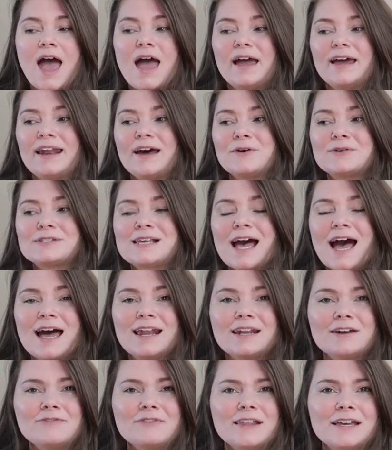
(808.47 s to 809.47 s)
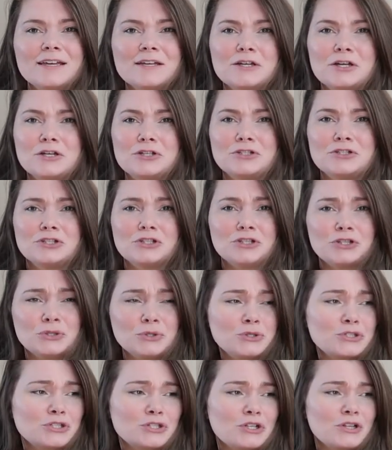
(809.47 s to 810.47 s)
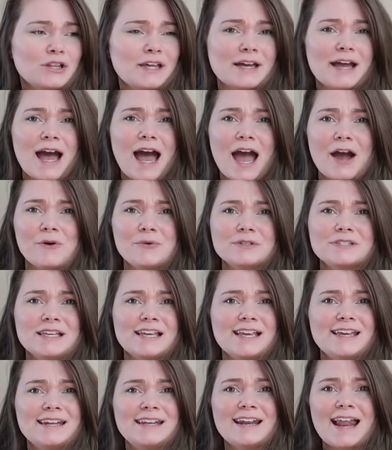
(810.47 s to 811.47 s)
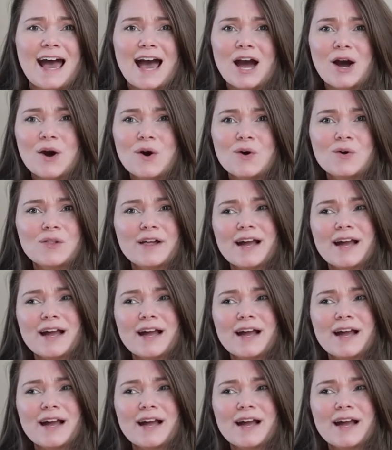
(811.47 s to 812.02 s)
And I was kind of like delusional. Like I was in and out.